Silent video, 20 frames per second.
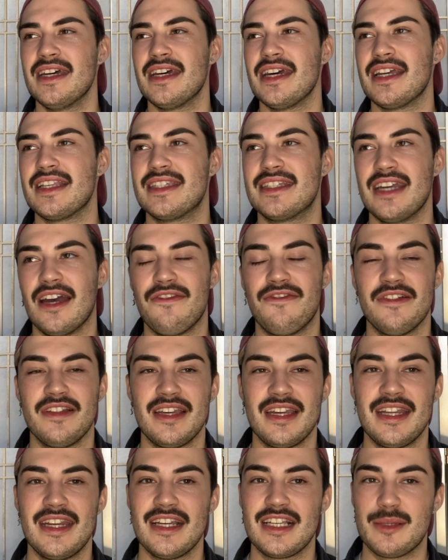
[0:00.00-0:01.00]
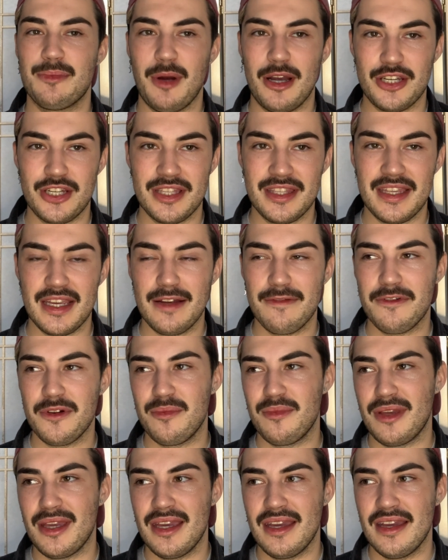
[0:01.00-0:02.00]
It's definitely an expression thing for
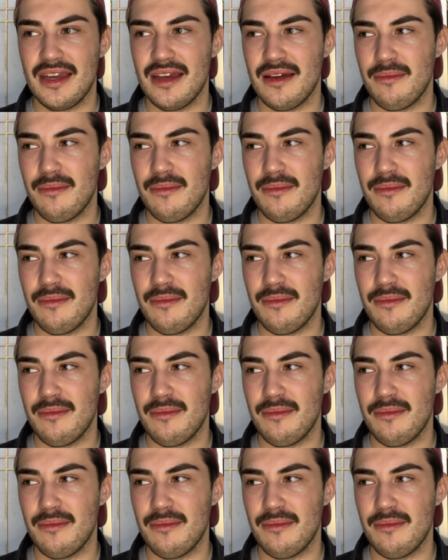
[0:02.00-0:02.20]
me.